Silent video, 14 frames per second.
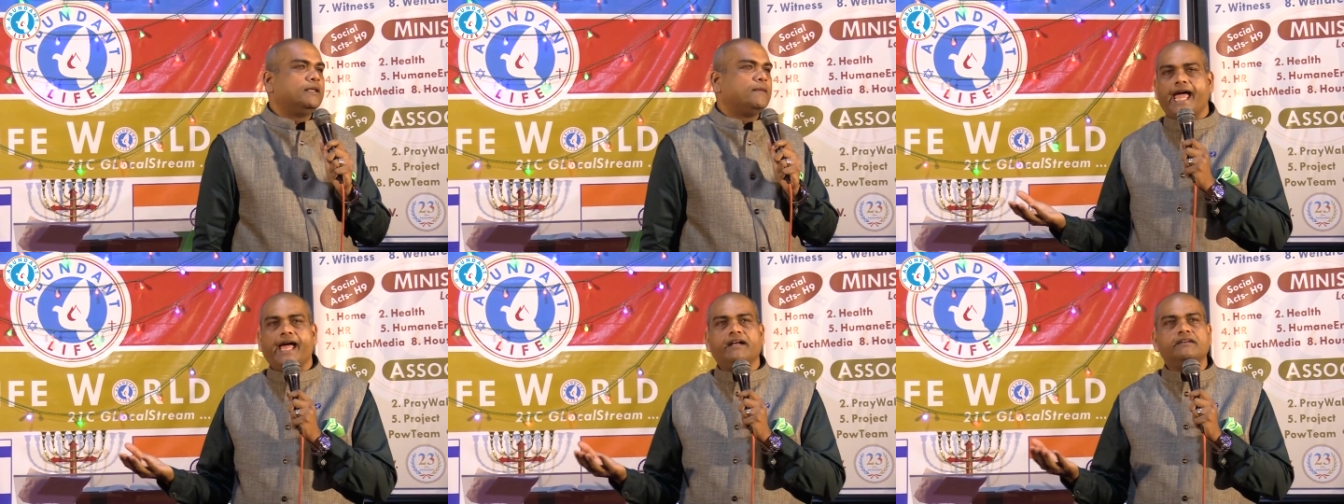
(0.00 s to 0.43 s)

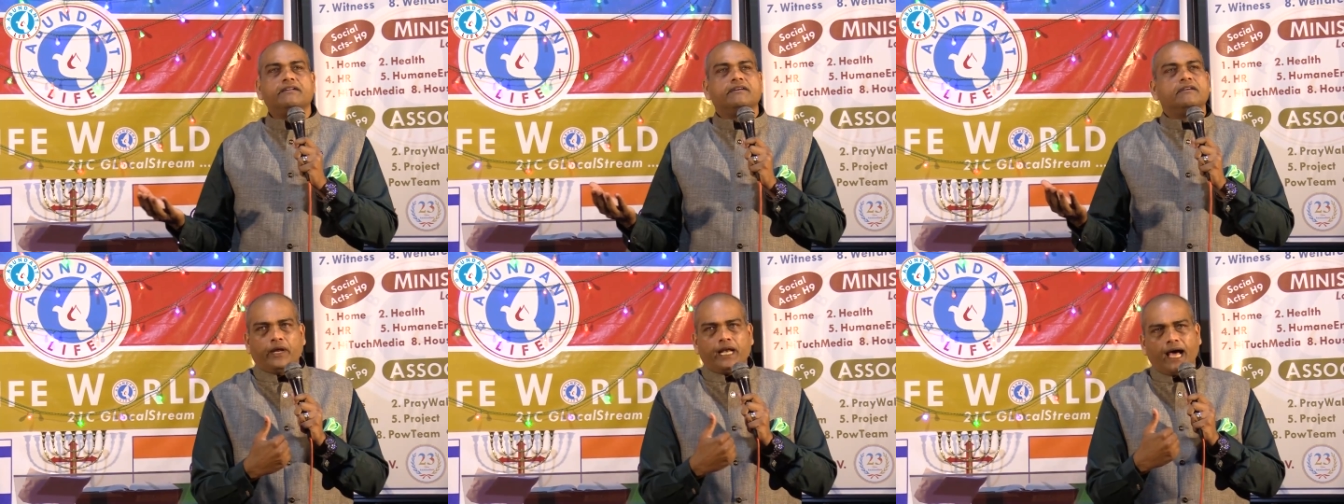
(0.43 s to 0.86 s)
And
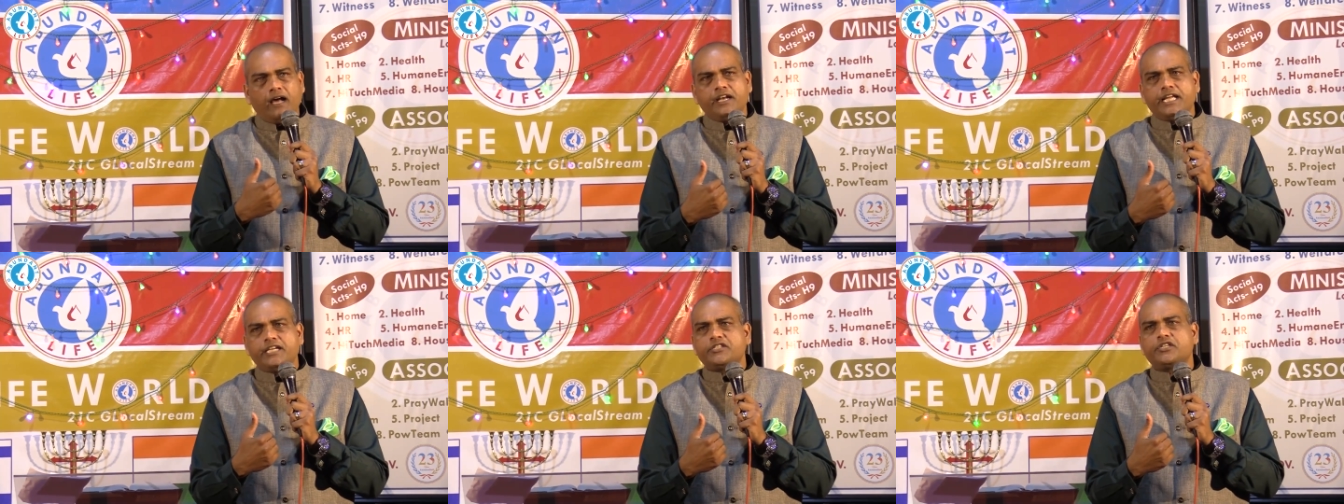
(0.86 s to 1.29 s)
when our
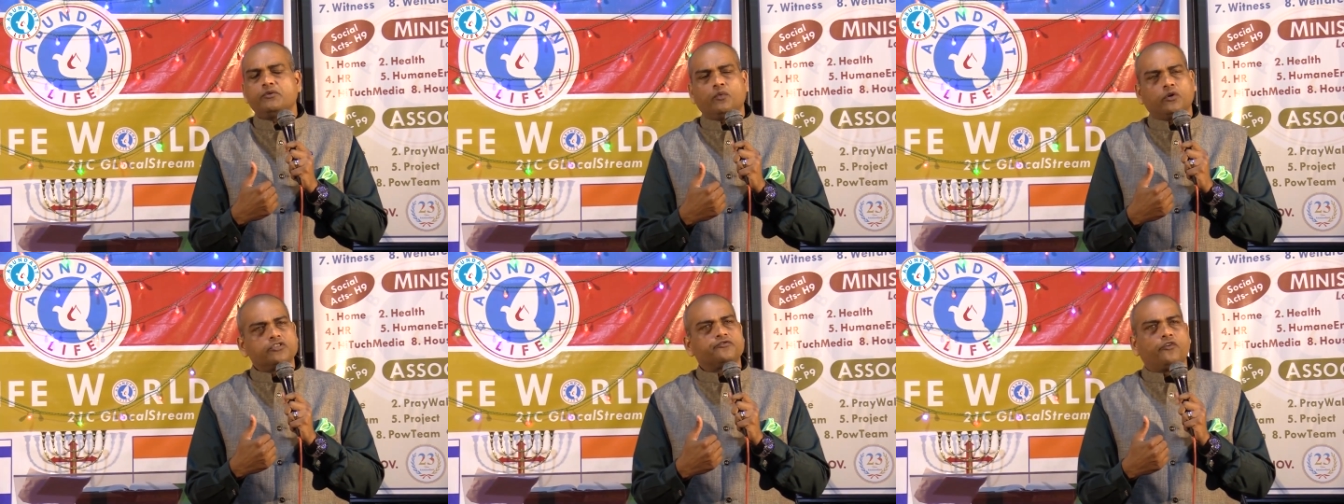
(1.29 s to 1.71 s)

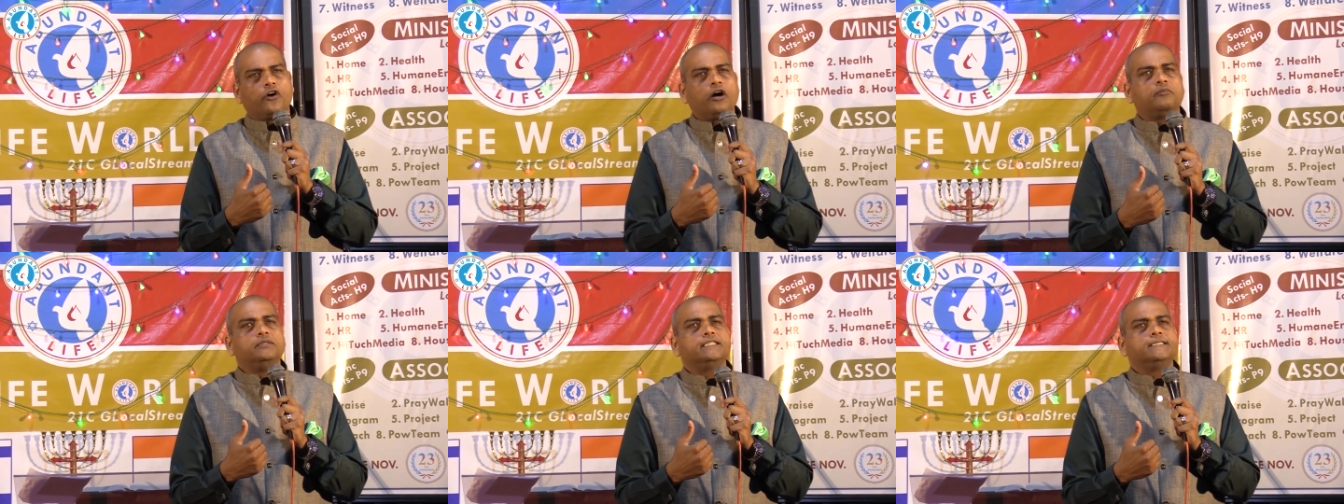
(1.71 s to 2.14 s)
nation was
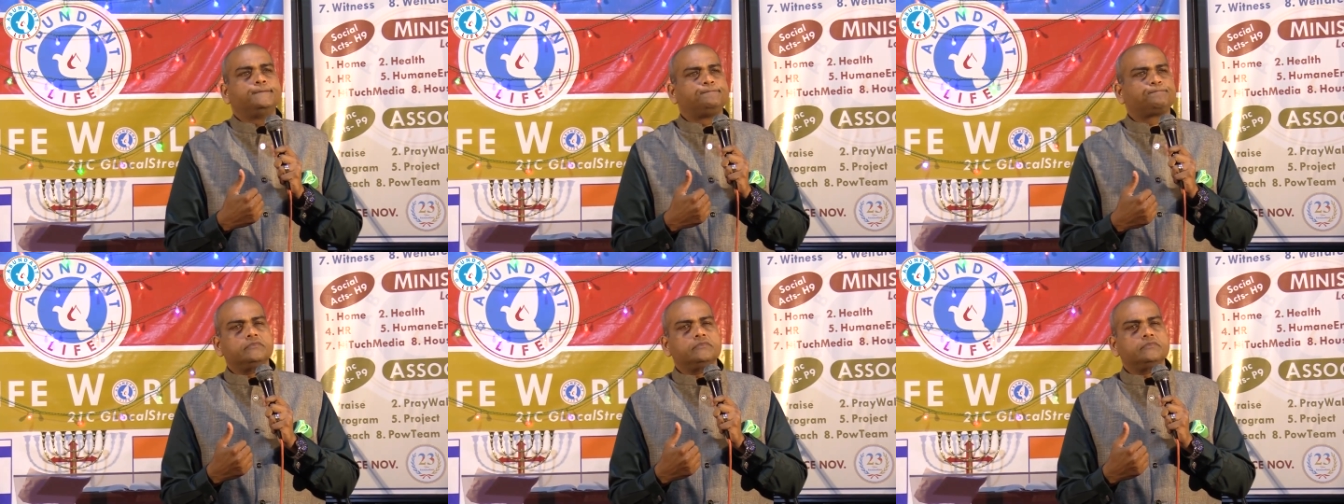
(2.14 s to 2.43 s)
formed,